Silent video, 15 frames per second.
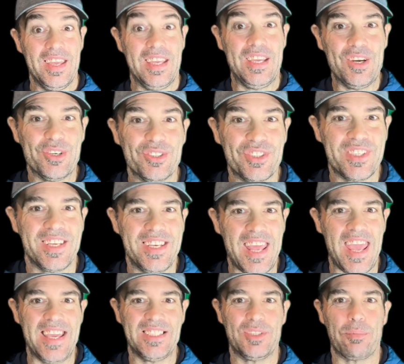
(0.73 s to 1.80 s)
Here's
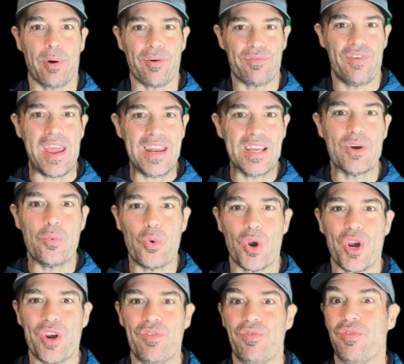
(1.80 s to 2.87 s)
today's prophetic
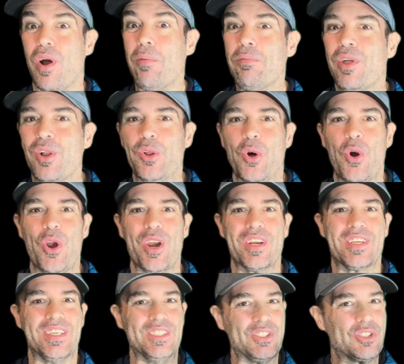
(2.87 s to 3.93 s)
word from the Lord
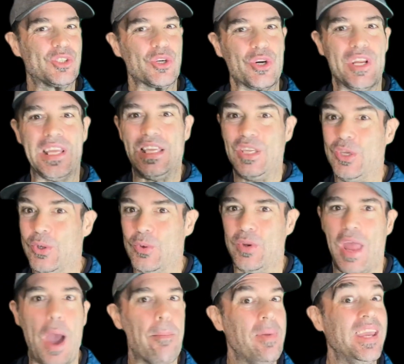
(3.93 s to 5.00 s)
concerning you.
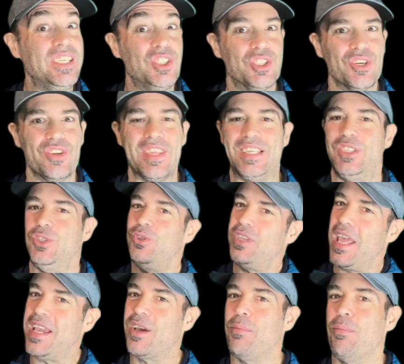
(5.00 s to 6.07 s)
Now make sure that you
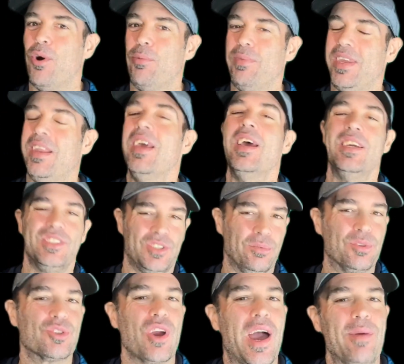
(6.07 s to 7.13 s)
take a moment,
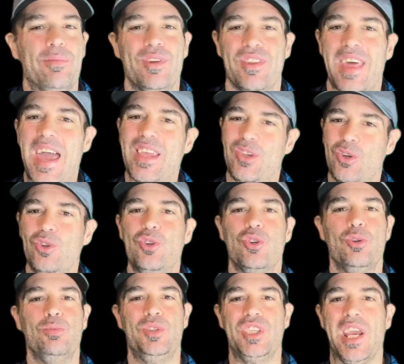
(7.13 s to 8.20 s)
subscribe to that
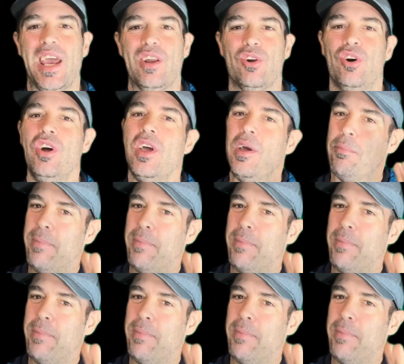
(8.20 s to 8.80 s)
YouTube channel.